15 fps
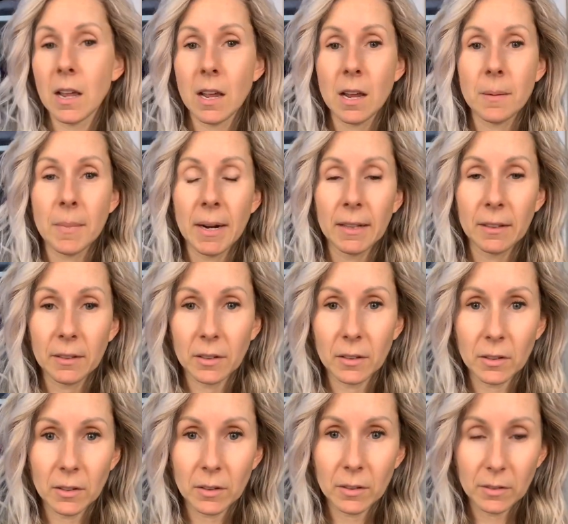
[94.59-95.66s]
and my
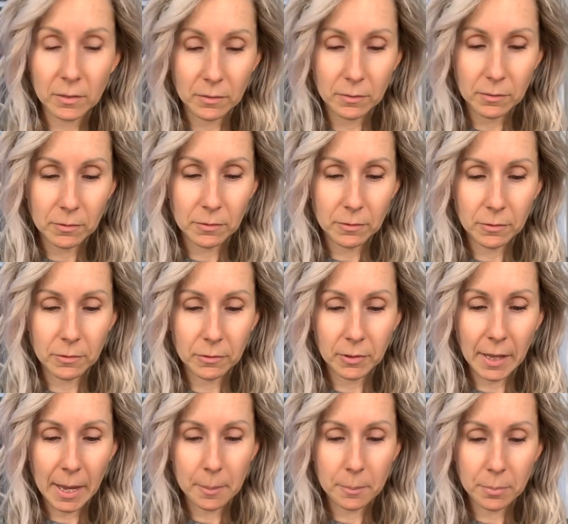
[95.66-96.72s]
little
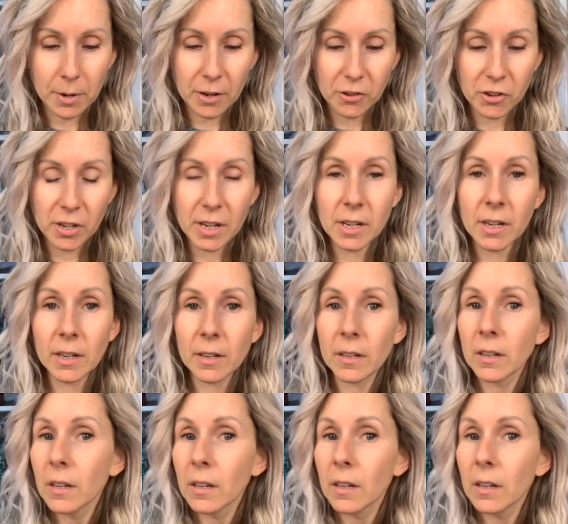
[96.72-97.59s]
flat brush here.